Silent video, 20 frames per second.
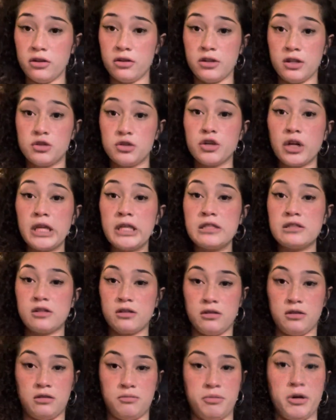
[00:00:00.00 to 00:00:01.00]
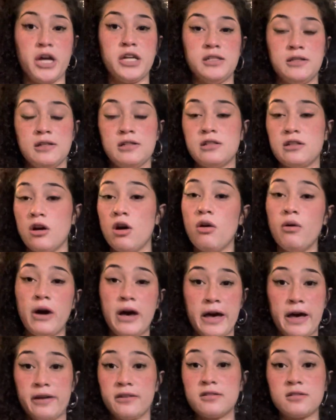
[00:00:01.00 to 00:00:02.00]
The drinks prices go
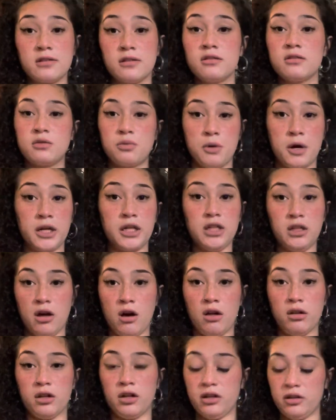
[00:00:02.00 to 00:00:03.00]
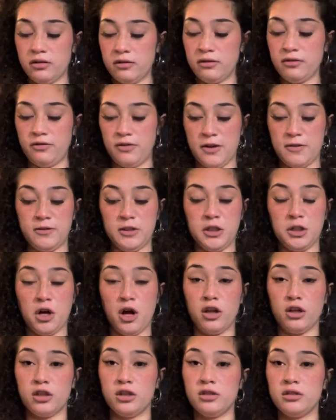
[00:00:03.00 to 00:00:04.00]
as $20,
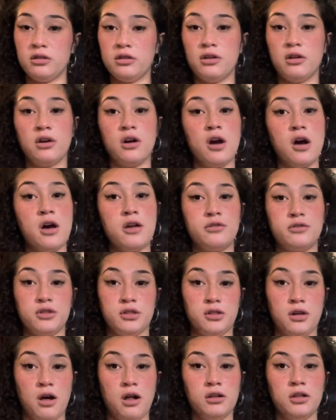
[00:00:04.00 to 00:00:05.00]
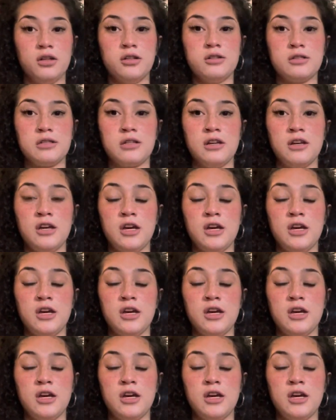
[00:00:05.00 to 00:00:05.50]
$50, or $100.